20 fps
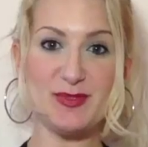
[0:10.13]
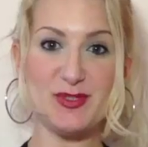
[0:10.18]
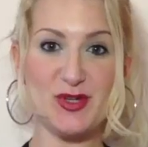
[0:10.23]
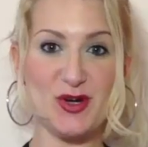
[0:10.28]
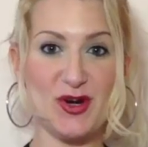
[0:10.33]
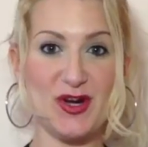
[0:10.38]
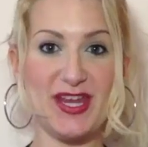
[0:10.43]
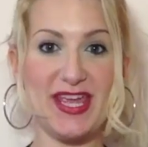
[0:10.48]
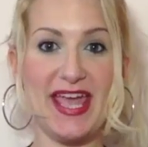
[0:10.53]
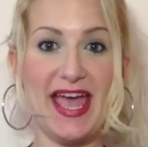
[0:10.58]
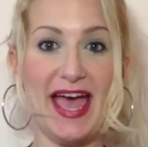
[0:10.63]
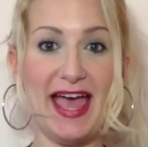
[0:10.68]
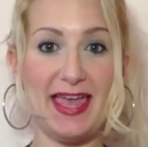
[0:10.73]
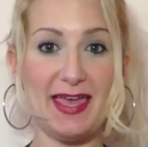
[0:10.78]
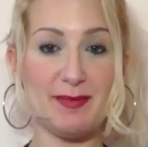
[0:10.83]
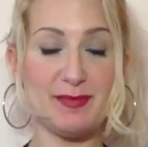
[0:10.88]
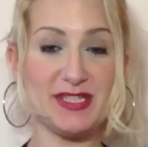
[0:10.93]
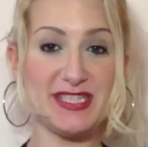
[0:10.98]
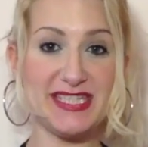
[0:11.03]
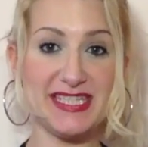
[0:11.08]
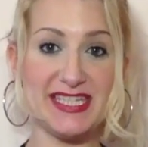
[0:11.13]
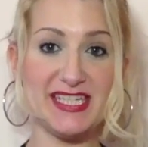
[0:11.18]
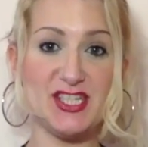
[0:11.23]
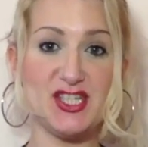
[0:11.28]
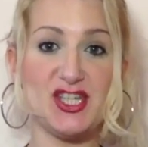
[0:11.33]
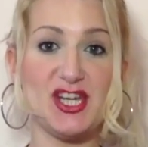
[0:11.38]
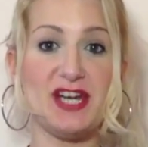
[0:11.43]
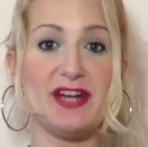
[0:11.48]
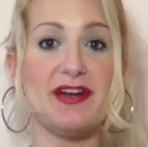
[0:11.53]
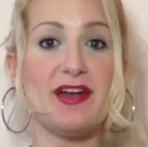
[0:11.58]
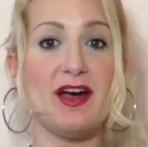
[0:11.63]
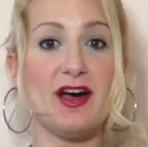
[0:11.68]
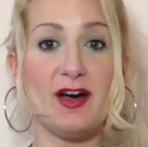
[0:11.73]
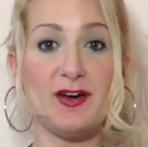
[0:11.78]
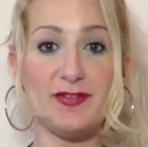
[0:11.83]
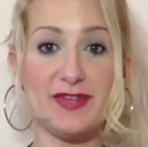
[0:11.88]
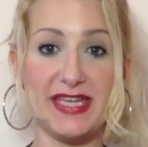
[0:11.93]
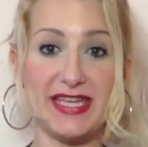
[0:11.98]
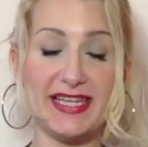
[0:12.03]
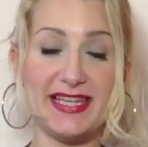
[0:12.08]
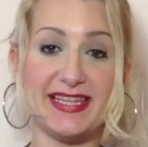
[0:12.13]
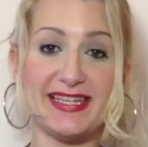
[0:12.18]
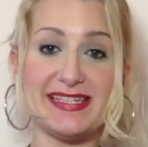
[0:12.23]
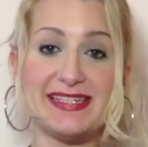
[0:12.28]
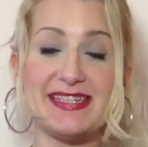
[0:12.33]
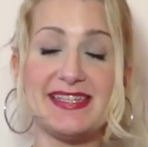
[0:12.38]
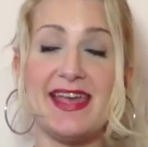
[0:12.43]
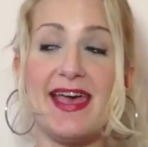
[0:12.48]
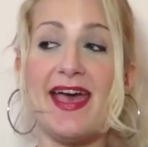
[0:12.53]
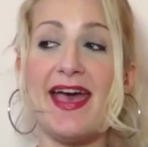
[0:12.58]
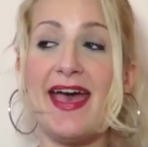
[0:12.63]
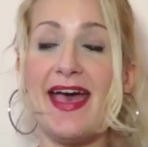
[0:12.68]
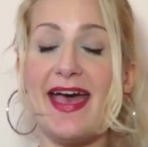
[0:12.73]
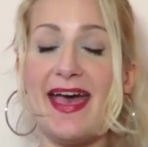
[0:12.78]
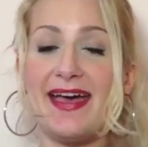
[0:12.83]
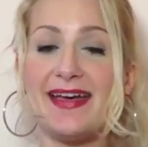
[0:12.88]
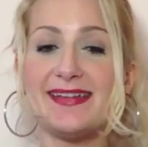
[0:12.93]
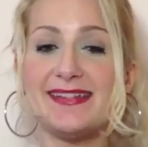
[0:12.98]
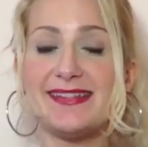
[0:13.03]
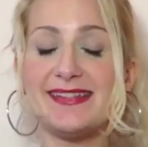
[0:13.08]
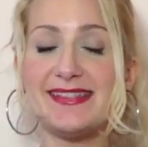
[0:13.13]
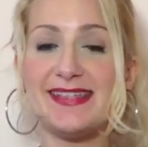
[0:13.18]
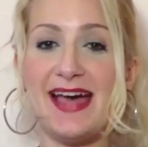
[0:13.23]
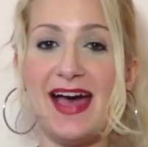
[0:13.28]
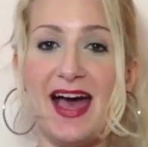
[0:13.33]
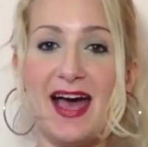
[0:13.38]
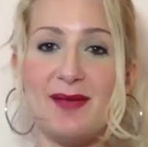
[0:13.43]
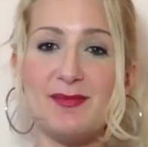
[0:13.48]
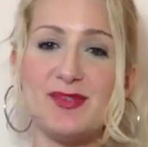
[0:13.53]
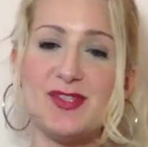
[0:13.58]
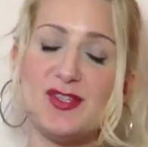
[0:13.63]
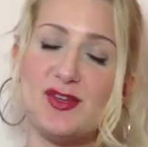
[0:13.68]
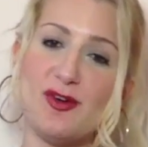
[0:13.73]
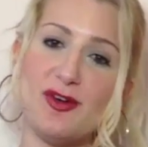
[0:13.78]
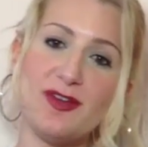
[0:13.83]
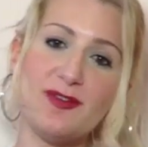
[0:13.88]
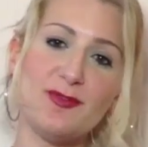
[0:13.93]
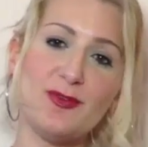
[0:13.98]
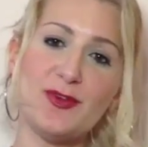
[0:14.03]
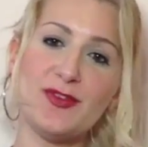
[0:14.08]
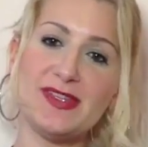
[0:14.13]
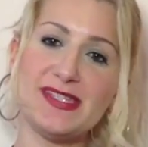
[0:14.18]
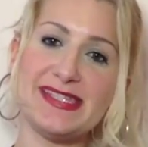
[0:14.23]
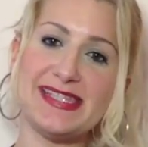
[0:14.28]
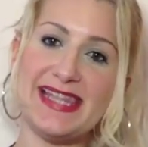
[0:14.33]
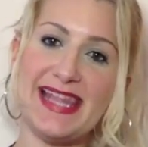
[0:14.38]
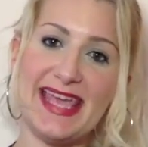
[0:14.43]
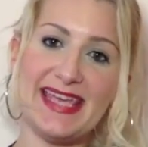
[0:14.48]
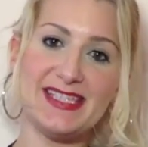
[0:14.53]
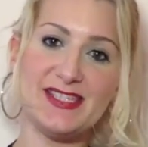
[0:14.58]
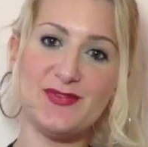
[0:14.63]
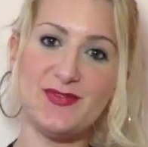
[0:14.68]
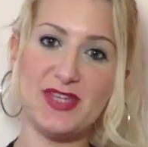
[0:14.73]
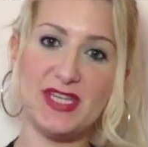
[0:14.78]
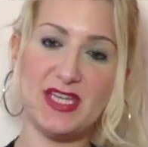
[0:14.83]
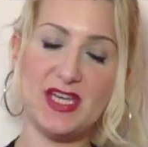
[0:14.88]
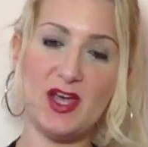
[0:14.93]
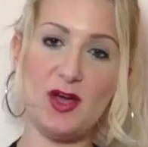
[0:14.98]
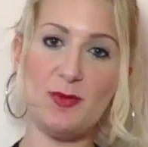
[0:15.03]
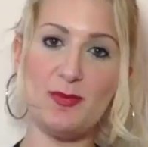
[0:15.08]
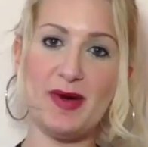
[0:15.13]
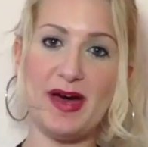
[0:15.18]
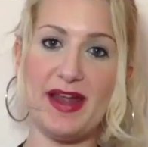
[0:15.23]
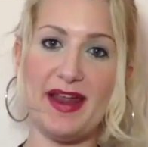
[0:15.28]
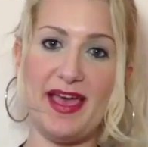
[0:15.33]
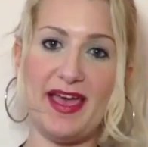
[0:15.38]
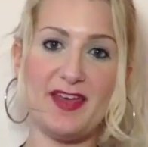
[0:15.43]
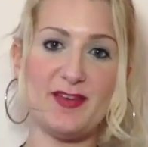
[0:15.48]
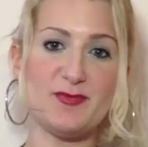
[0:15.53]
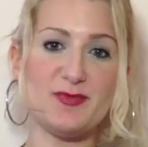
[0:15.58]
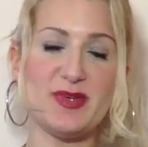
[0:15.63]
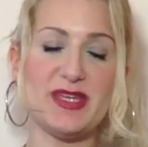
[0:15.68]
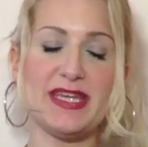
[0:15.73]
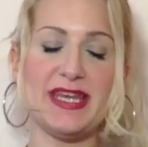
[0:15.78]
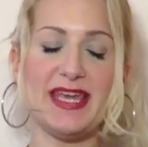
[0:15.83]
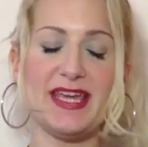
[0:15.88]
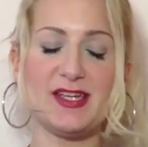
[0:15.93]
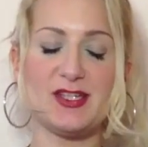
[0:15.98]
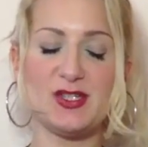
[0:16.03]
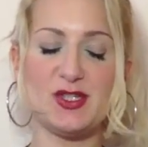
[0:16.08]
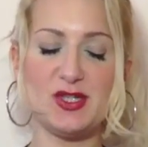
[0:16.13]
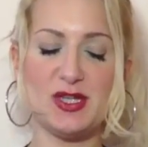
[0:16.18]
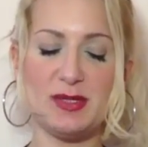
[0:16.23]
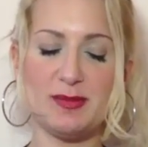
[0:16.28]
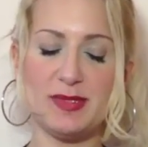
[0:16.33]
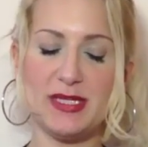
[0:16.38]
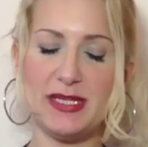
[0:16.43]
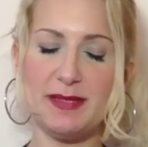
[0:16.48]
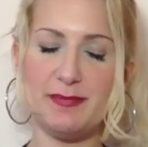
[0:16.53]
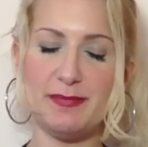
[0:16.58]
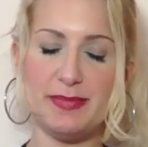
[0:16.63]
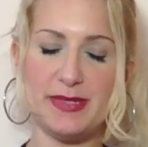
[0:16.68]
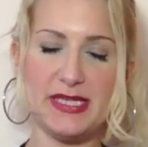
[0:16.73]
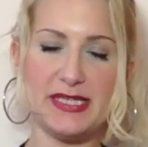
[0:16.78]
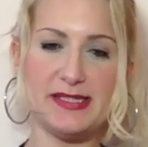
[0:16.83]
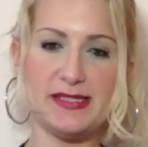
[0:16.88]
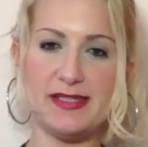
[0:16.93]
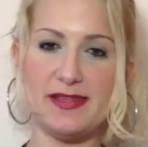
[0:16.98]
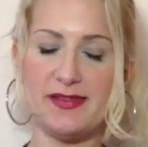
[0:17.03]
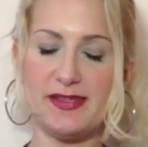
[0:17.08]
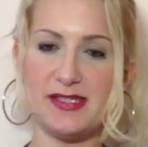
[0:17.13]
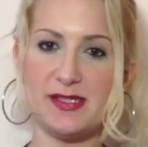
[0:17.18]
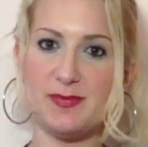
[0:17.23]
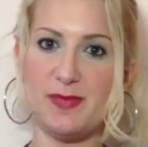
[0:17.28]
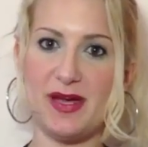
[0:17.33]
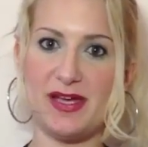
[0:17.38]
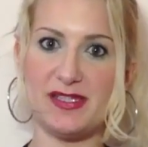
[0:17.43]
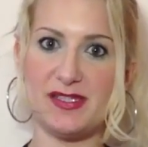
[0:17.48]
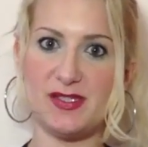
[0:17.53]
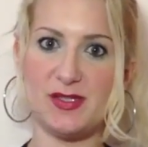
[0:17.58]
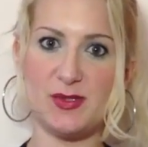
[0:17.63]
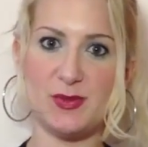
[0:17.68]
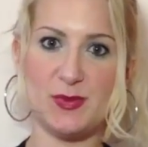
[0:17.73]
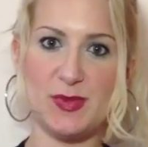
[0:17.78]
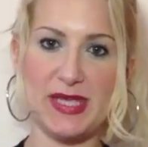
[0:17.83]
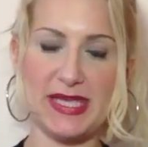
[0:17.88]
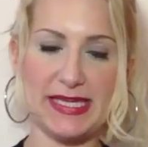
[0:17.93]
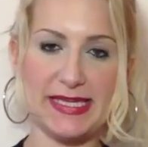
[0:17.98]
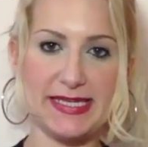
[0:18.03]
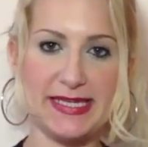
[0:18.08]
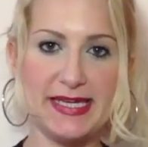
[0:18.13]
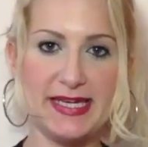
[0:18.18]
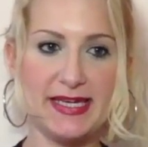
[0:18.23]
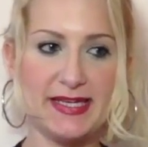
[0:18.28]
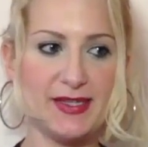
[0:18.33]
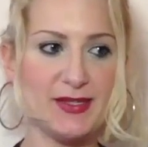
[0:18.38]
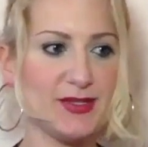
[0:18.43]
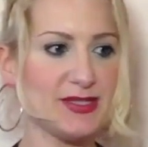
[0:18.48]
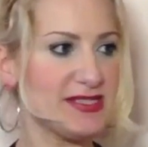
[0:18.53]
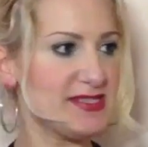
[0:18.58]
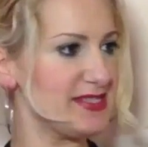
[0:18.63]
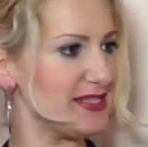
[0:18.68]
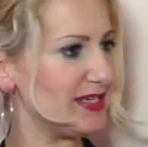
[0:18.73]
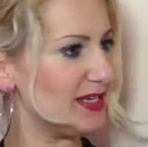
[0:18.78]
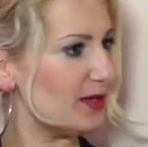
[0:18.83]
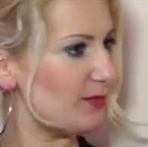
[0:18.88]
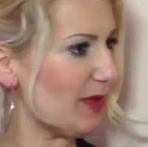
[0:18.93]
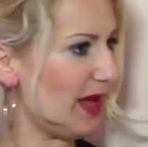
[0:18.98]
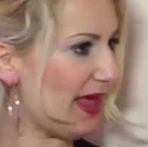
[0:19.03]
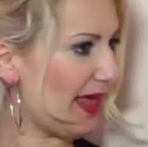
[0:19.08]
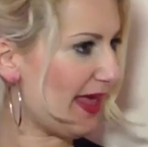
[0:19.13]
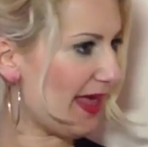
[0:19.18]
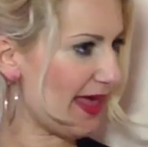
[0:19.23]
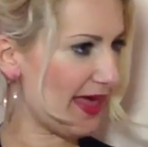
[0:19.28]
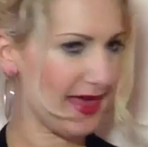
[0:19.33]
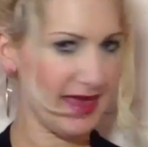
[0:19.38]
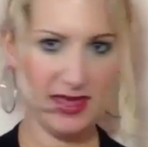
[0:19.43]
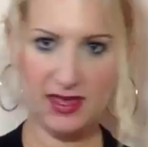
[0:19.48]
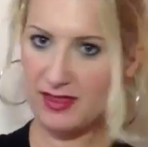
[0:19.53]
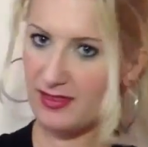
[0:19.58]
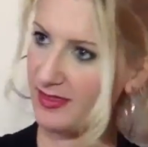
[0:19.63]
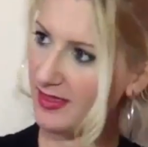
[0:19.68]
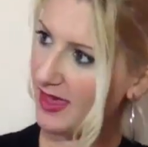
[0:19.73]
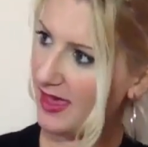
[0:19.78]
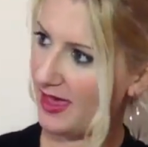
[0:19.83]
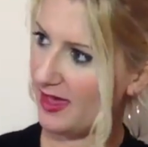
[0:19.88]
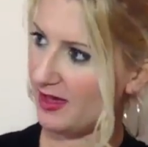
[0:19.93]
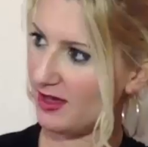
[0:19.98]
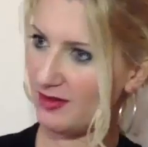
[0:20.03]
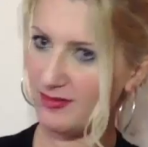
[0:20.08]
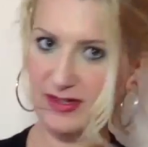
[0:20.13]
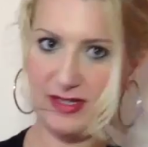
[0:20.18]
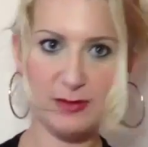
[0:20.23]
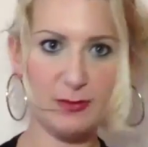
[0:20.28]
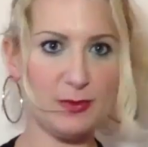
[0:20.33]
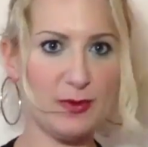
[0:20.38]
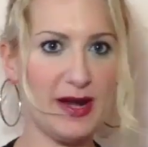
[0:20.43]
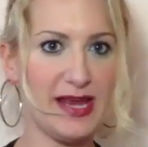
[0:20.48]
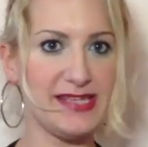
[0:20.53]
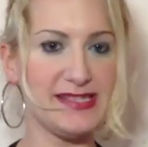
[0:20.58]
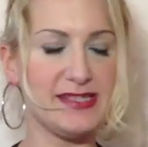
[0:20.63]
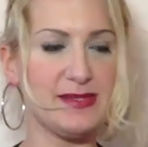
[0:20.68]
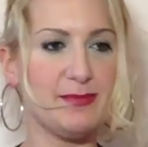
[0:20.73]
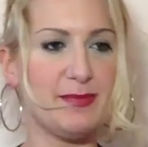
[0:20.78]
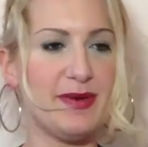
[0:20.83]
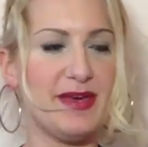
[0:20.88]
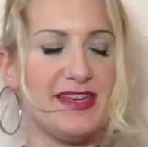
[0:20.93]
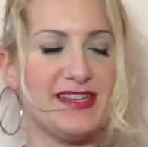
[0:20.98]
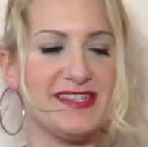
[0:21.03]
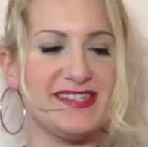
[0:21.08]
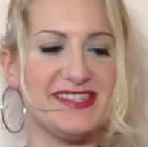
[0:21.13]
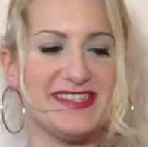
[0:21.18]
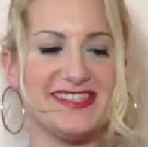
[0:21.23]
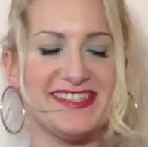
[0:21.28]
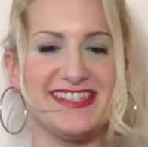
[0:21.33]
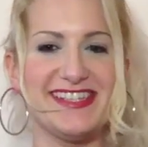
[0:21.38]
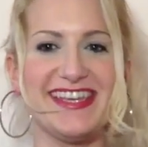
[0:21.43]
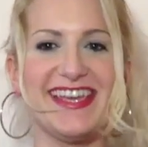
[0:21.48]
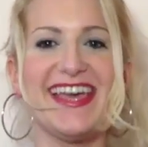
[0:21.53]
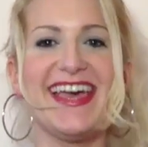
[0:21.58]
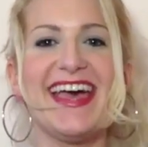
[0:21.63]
Dory, I am a teacher of English and I'm sorry for this late video, but I have been extremely busy this past week. You can see it in my hair, the hair of a crazy person.